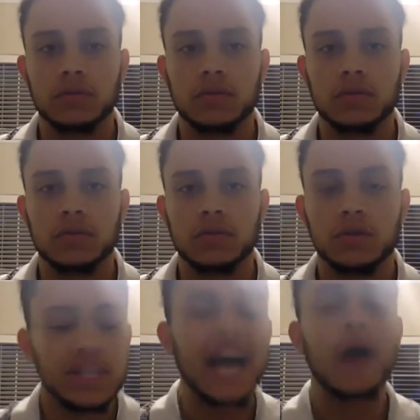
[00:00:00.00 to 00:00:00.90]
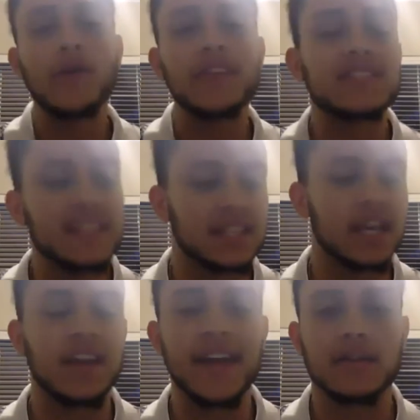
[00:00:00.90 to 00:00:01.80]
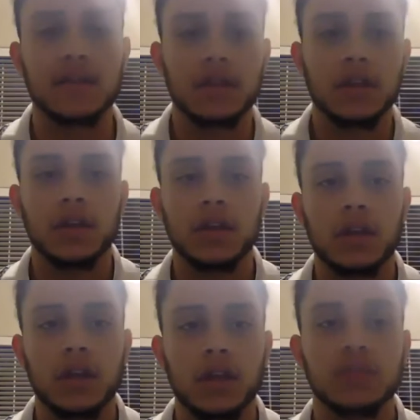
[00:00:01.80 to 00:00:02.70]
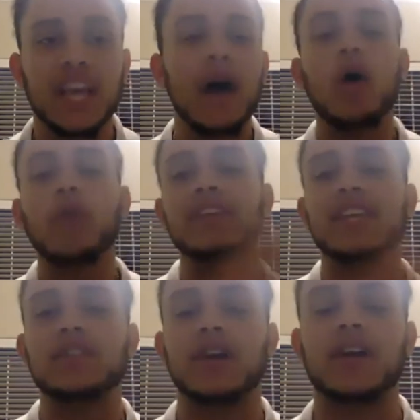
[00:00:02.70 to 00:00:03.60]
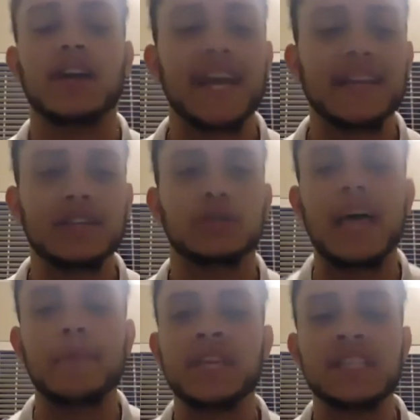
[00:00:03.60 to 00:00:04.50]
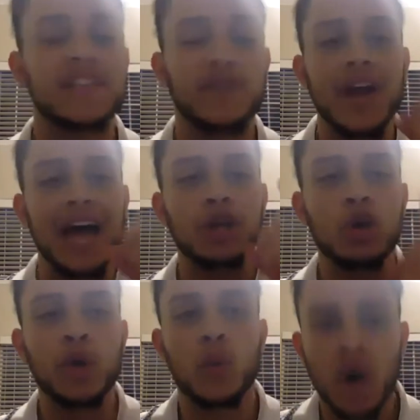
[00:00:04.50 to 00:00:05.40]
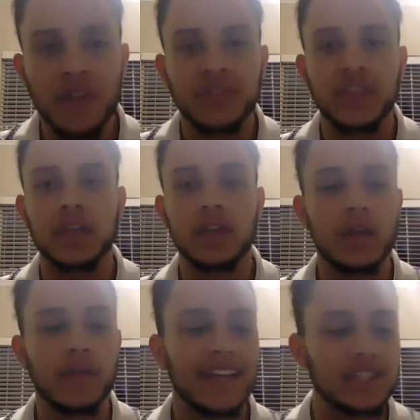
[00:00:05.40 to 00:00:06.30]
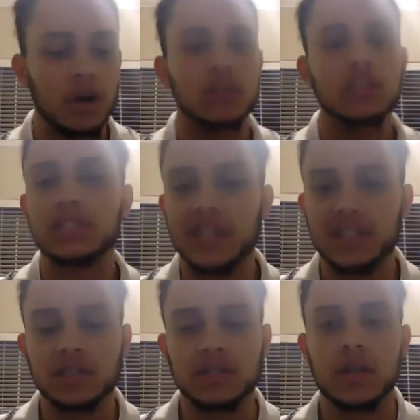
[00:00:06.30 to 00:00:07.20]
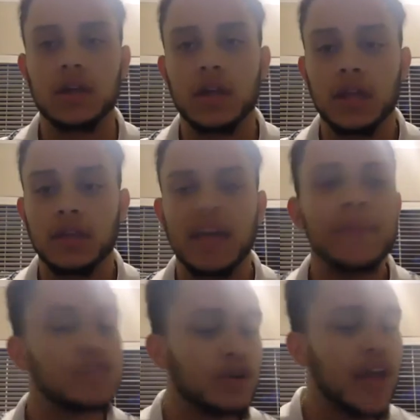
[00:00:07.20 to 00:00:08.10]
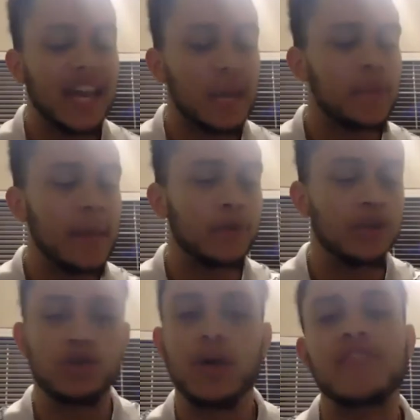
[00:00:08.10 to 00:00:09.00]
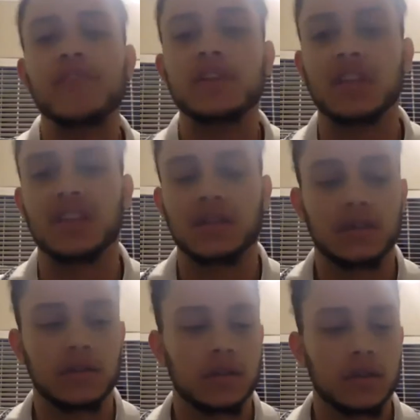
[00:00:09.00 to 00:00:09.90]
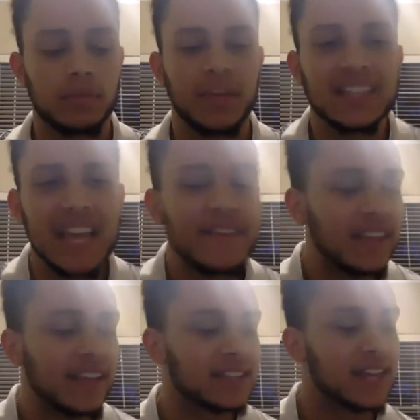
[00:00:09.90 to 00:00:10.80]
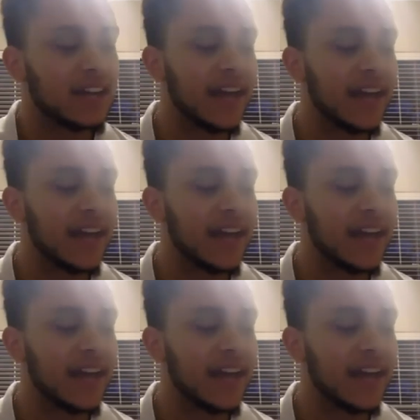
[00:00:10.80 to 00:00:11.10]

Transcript: You see how all these things connect? You see how all these things are connected? So that means if you're not doing one thing that's on this list, that means you're not going to be able to do everything because everything is connected.